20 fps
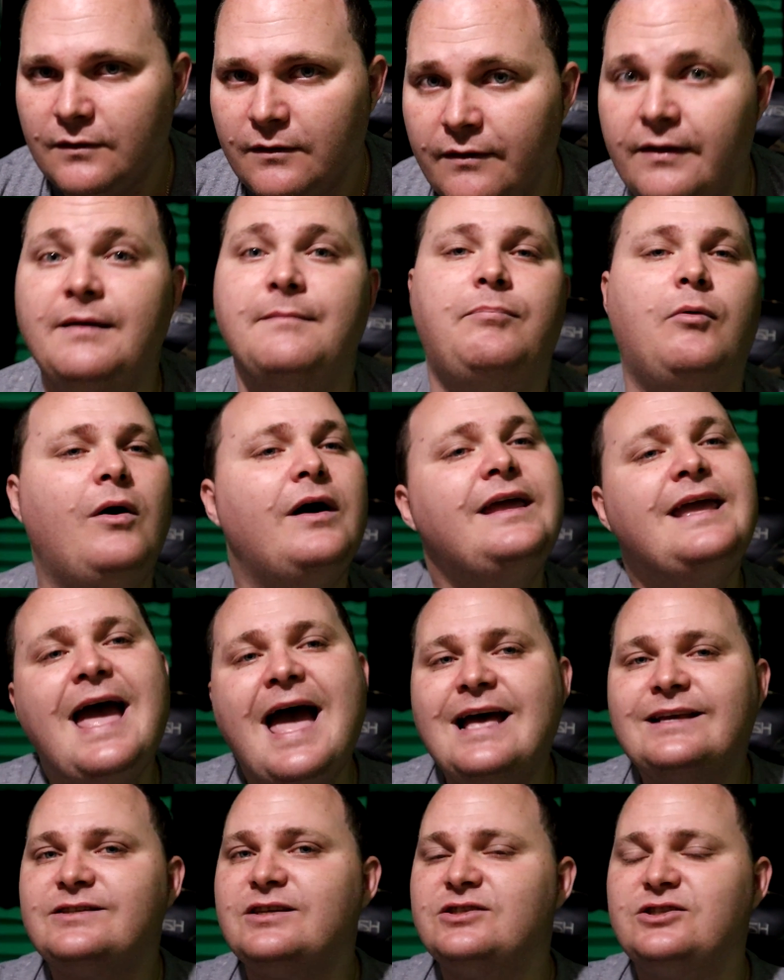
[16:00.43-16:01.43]
then boy,
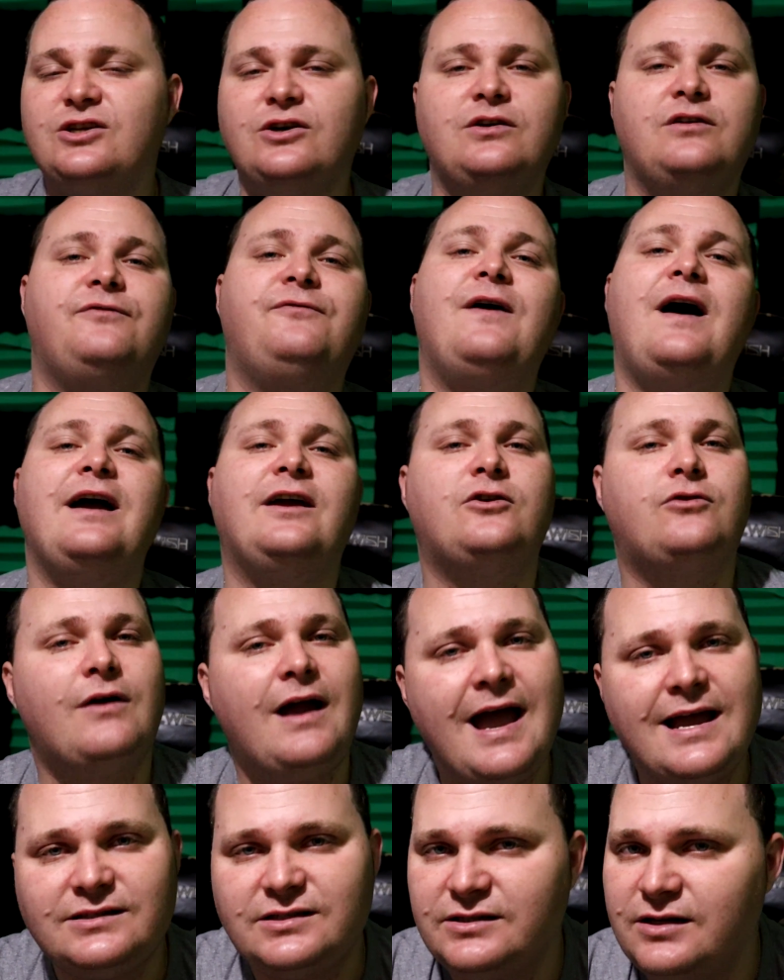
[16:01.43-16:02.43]
yeah, it's a certified
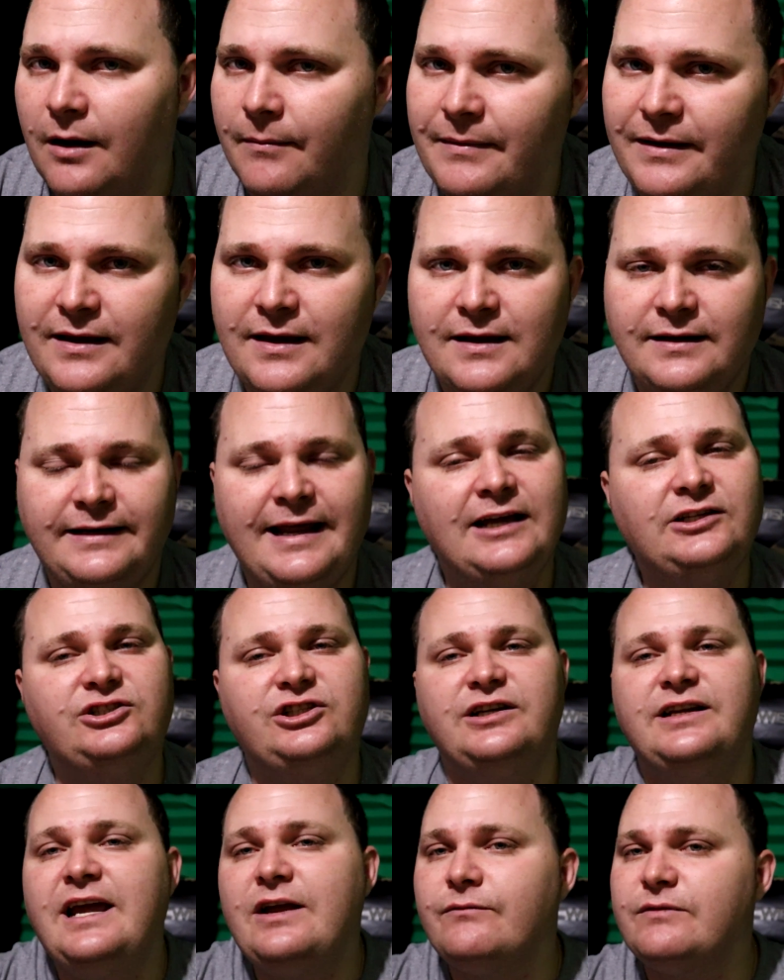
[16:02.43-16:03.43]
crash dummy. That
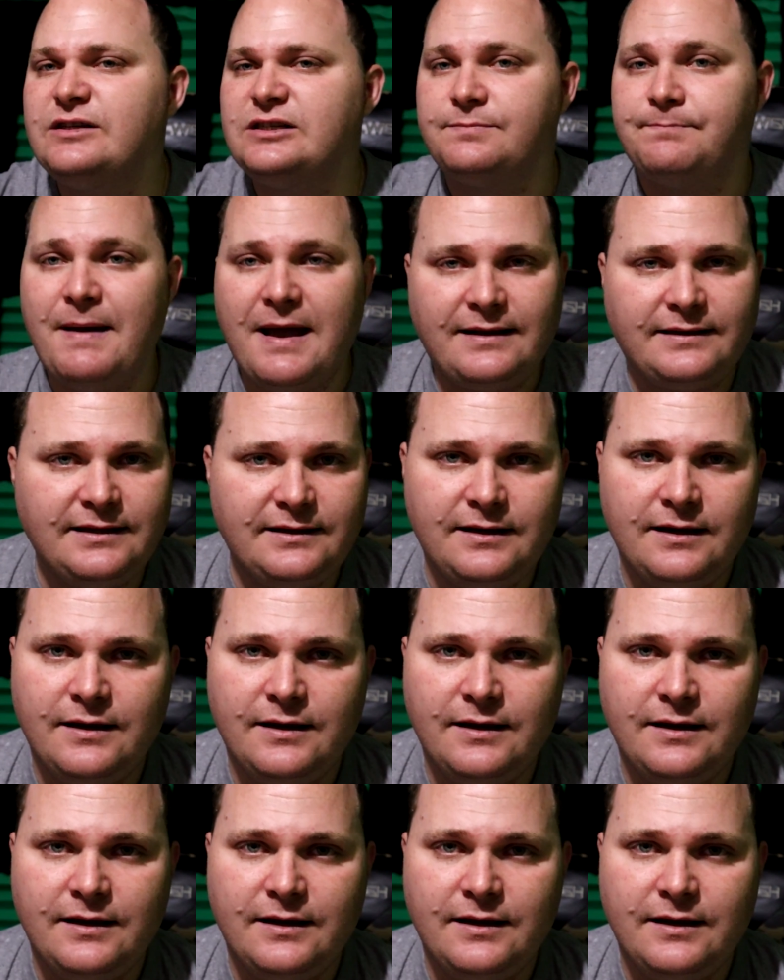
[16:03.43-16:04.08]
shit ain't respected.